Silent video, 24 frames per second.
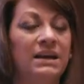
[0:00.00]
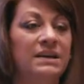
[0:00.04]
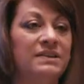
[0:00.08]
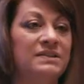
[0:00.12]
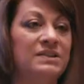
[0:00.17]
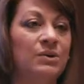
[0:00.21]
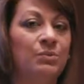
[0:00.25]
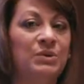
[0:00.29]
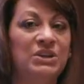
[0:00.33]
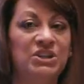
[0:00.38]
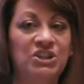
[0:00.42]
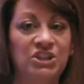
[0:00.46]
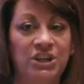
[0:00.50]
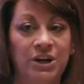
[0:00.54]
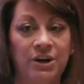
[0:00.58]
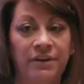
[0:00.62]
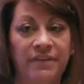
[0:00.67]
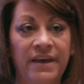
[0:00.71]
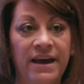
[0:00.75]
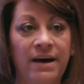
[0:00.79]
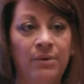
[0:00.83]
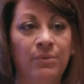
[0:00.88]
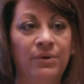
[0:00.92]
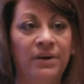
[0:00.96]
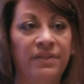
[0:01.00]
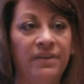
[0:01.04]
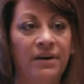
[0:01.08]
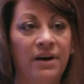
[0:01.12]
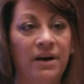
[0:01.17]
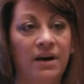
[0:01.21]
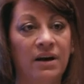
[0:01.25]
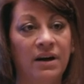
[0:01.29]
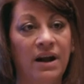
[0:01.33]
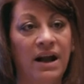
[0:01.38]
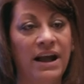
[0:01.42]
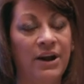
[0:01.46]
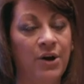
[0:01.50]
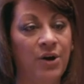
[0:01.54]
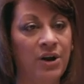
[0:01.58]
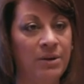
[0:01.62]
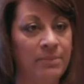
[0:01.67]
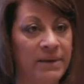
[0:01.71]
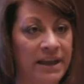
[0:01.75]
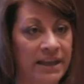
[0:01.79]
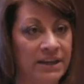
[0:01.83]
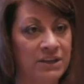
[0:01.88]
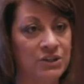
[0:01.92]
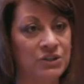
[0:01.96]
So we share that with our hiring
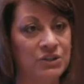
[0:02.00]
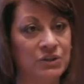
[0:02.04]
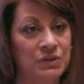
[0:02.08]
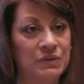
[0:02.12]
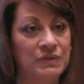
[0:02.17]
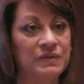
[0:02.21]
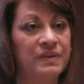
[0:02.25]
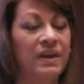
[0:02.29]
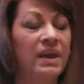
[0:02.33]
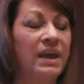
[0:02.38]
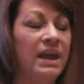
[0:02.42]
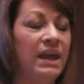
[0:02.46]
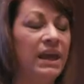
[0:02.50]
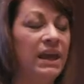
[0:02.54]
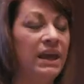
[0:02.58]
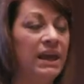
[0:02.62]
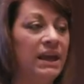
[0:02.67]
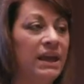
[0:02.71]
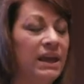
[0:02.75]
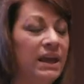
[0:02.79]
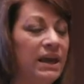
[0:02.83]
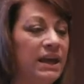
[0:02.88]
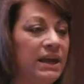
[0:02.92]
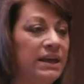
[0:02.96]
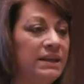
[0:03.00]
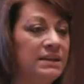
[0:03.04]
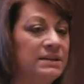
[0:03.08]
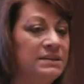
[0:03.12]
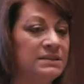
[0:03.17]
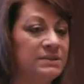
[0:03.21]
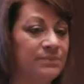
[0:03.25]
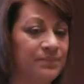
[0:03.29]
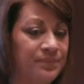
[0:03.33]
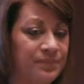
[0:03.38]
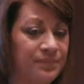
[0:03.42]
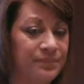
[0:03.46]
managers, and